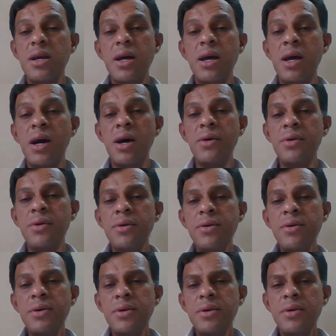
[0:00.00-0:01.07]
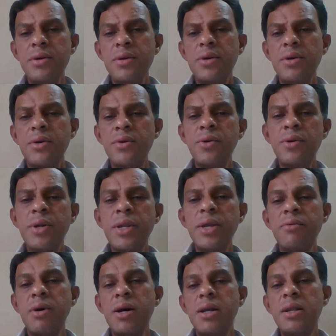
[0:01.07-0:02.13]
how good
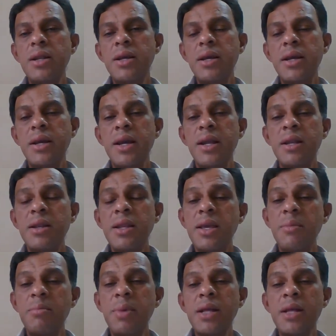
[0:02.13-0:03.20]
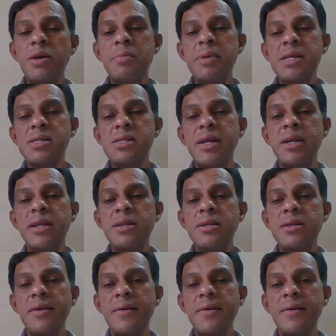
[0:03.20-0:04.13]
you are in keeping the patient